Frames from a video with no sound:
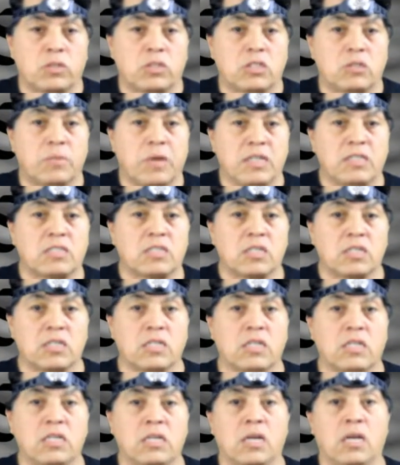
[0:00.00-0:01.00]
which is
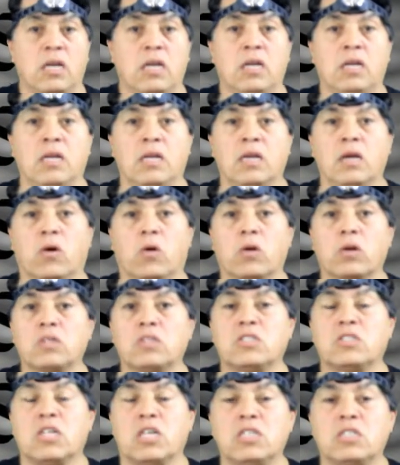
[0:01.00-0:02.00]
basically an
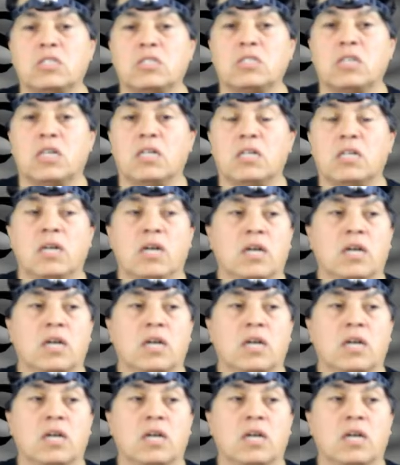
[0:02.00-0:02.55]
organization that